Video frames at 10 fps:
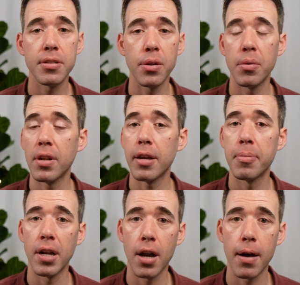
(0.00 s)
that you'd like me
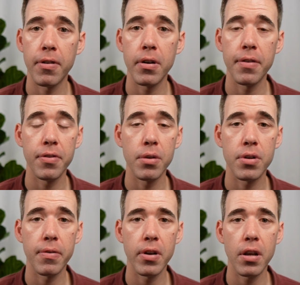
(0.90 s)
to cover in a future
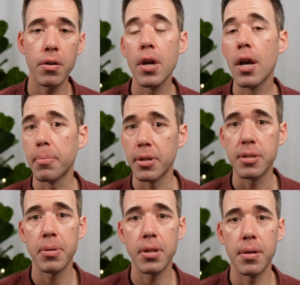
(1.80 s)
video, please
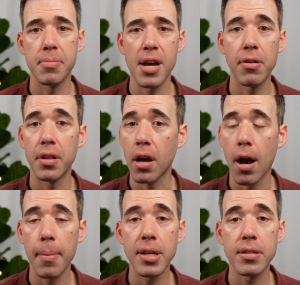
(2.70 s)
put them down in the
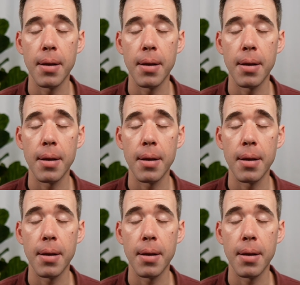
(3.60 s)
comments.